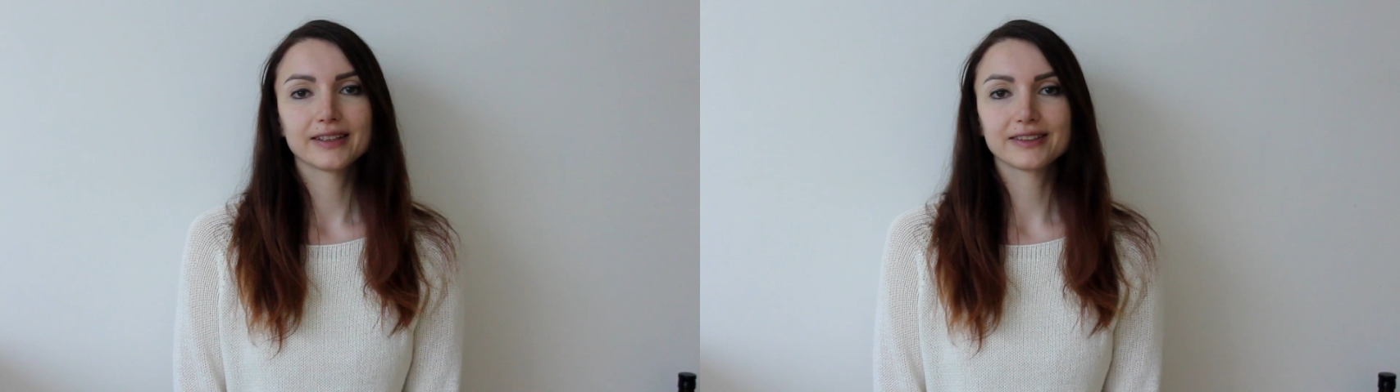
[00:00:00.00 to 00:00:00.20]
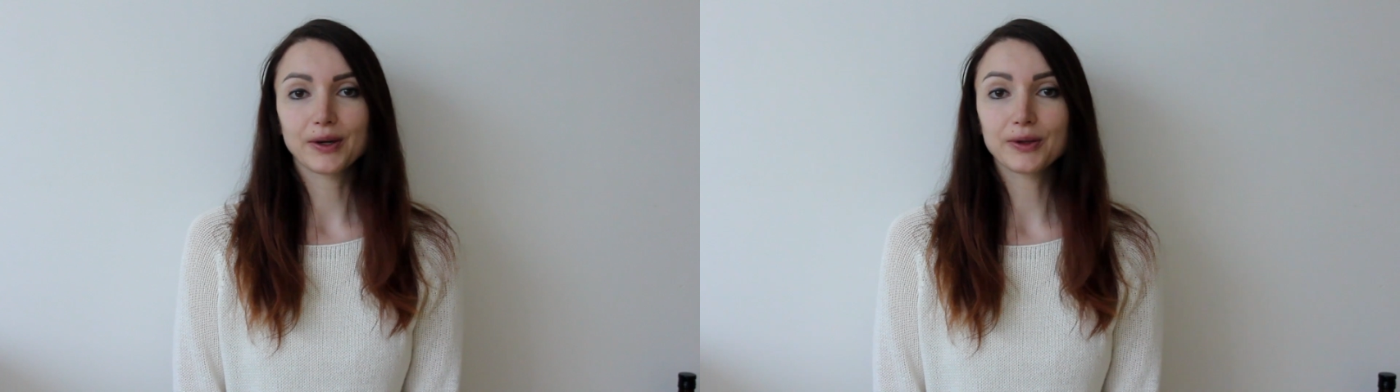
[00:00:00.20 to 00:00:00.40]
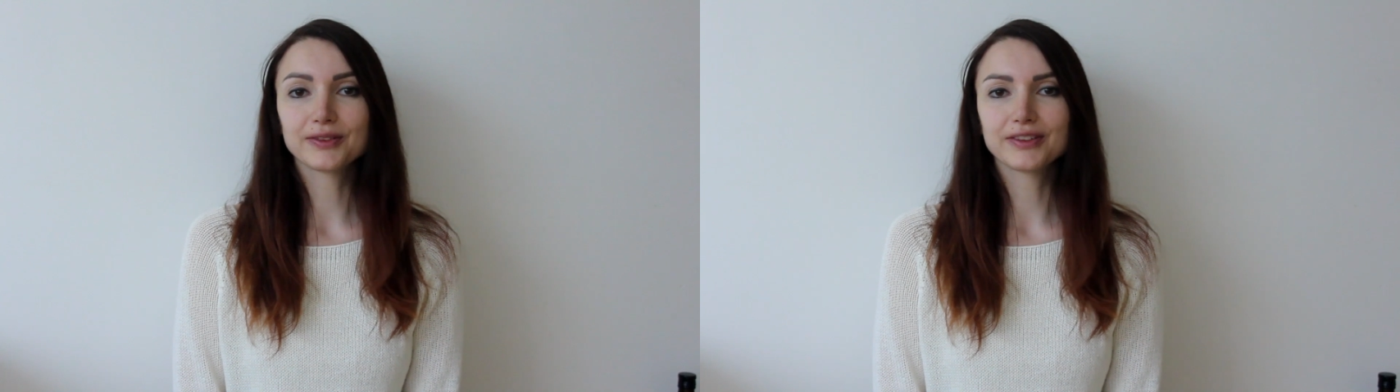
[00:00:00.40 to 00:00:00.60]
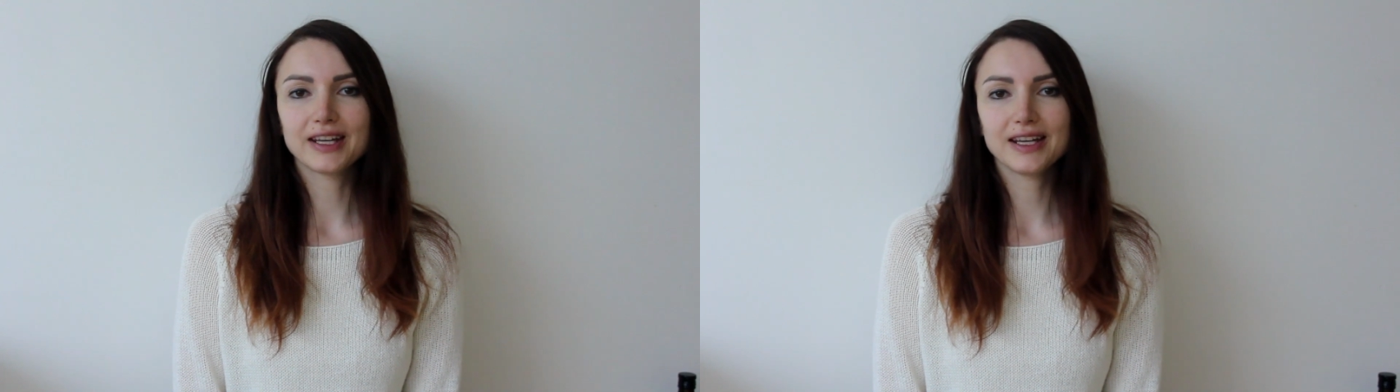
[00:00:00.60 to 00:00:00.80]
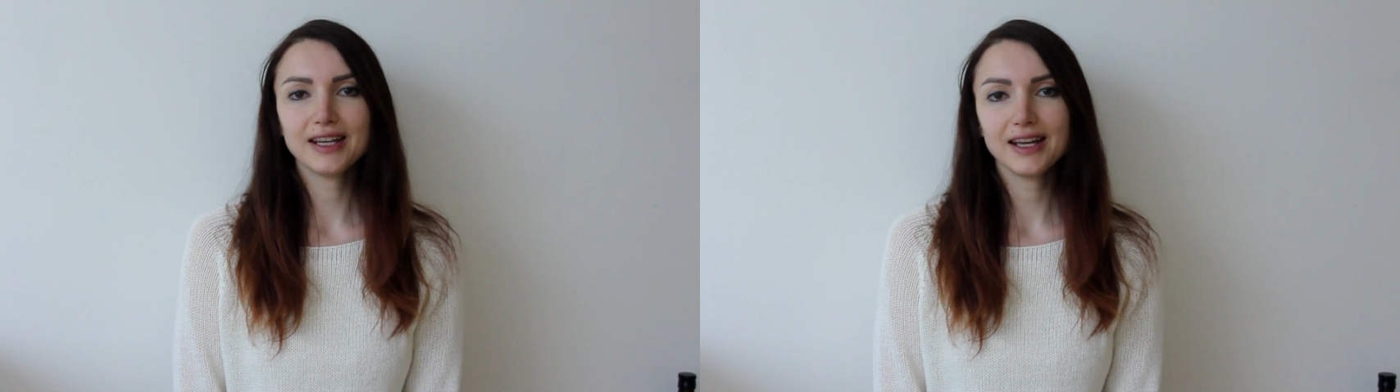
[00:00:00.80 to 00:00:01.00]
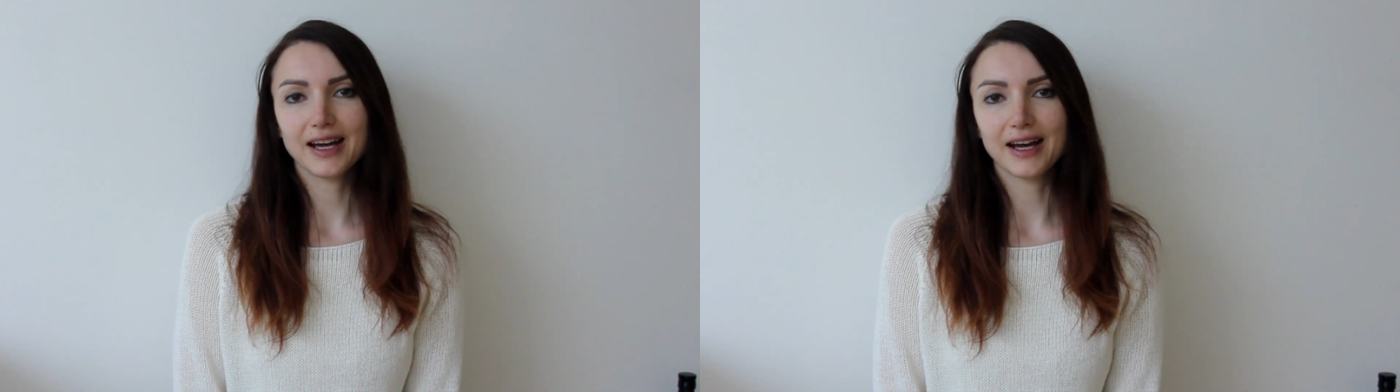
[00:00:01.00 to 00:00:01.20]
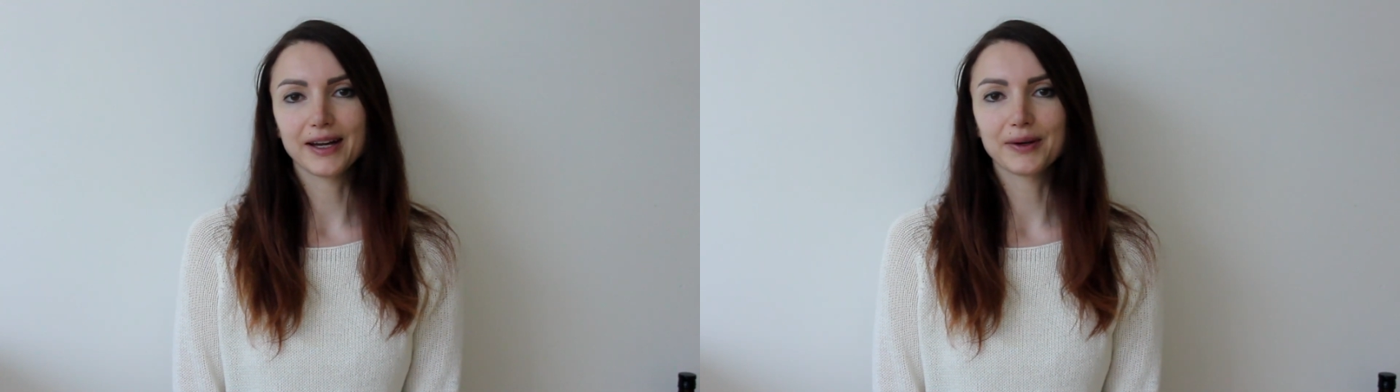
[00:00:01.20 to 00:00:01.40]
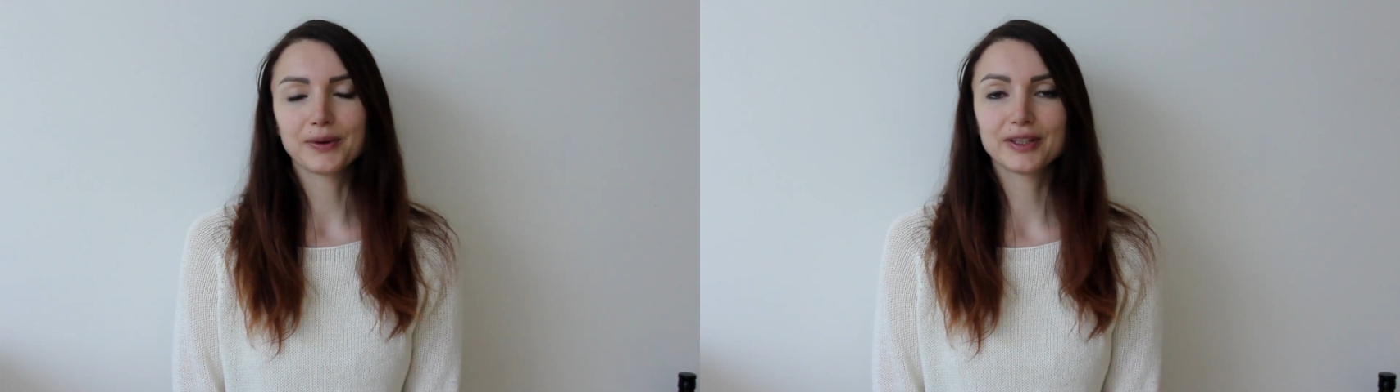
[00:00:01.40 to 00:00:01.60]
So today
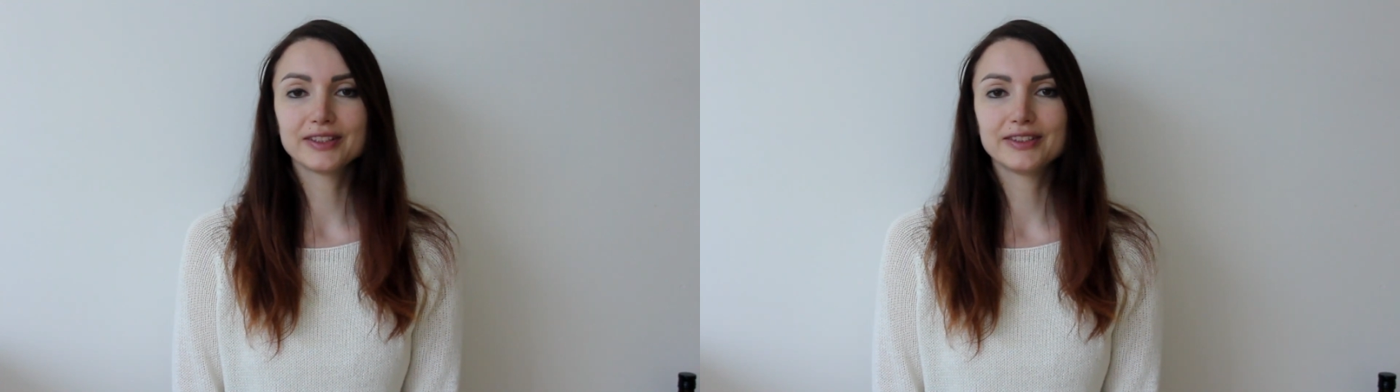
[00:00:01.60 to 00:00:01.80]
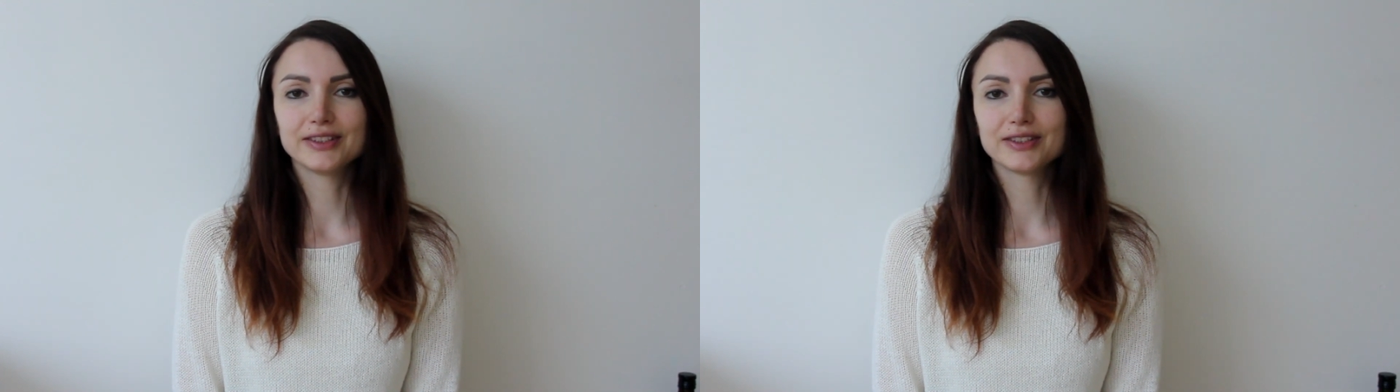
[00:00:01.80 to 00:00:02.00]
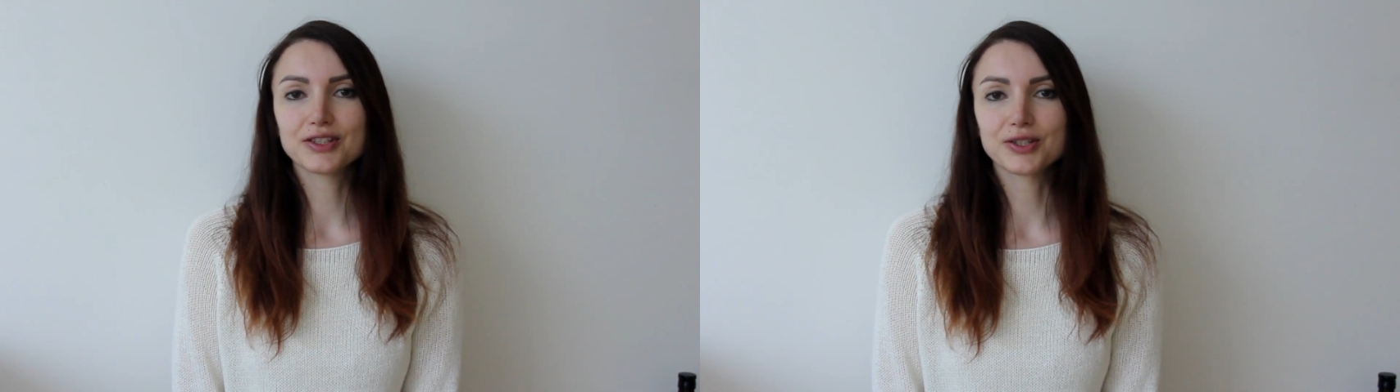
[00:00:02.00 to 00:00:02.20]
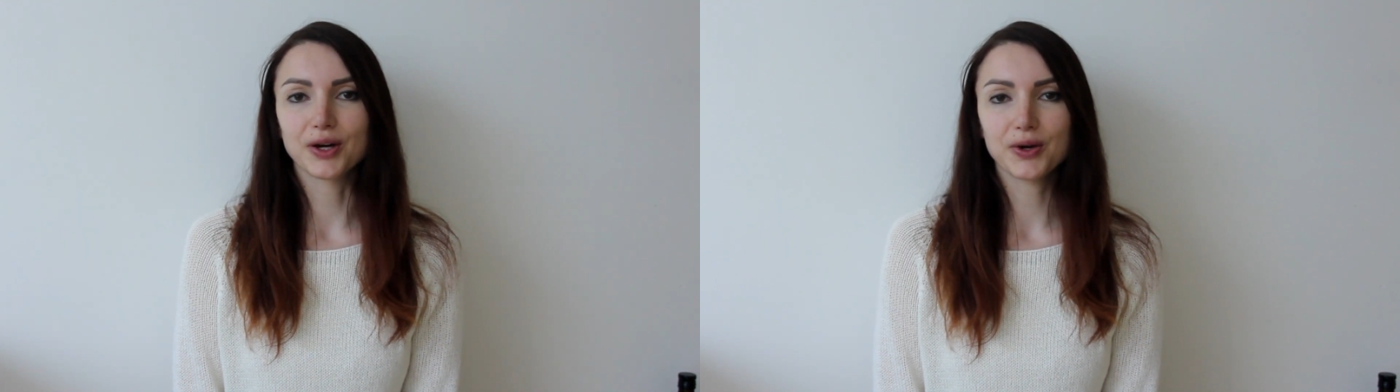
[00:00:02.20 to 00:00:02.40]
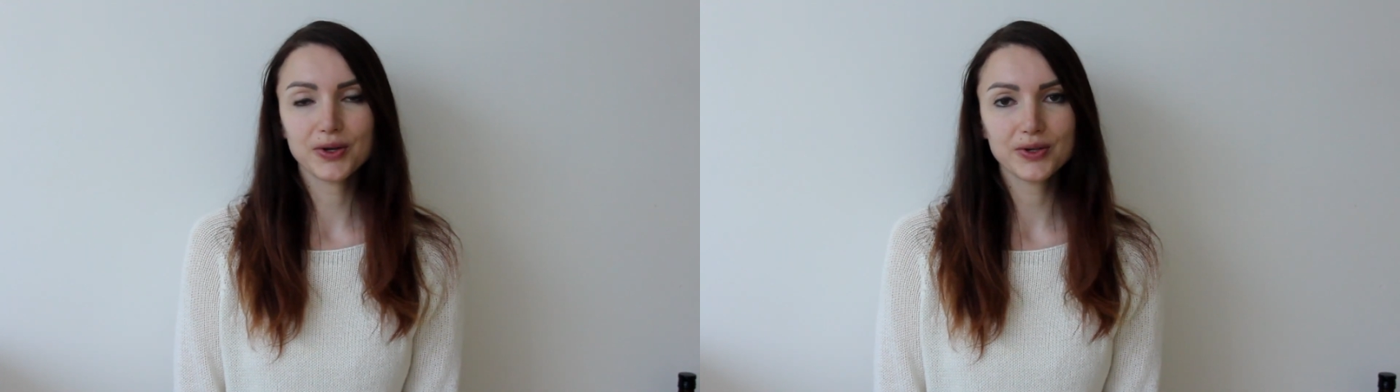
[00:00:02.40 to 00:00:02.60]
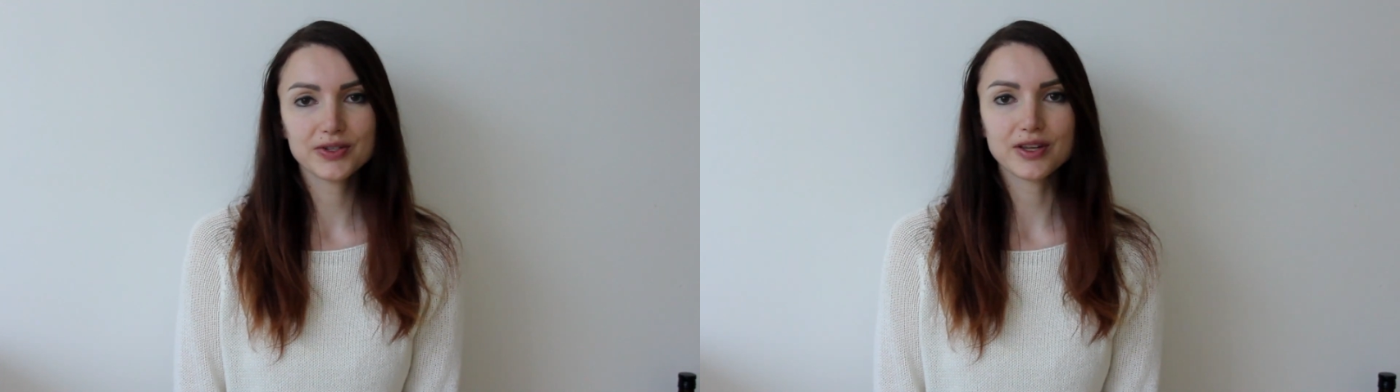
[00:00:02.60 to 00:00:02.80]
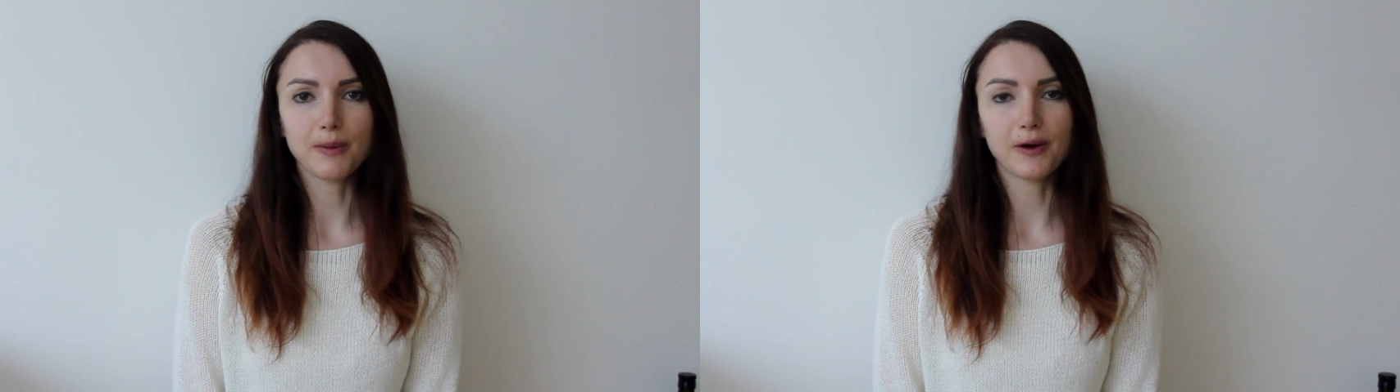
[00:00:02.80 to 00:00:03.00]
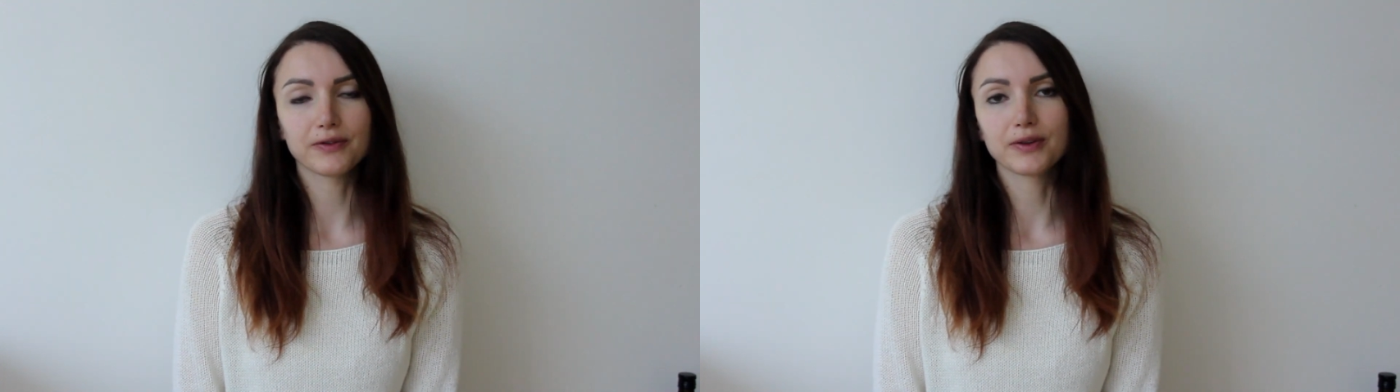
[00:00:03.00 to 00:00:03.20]
I want to show you
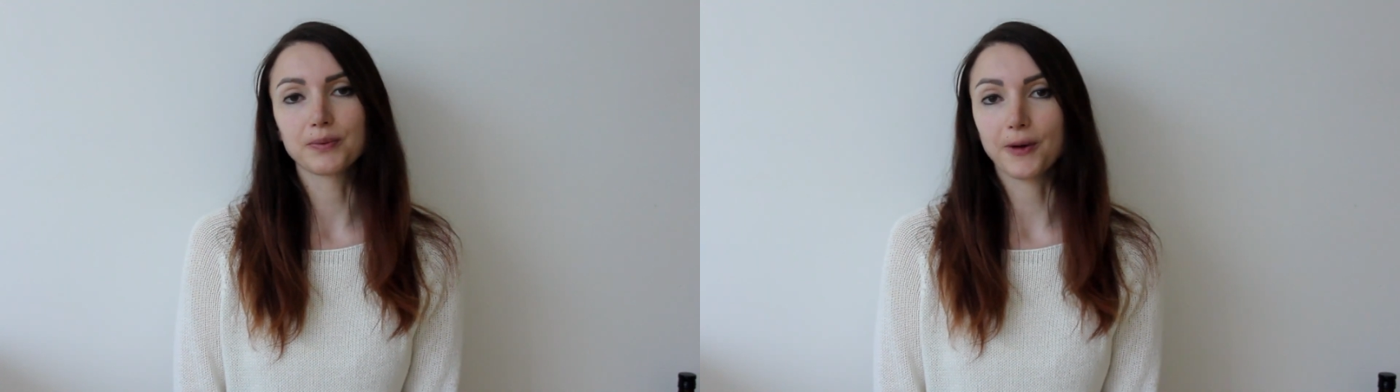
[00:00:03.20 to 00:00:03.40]
some of the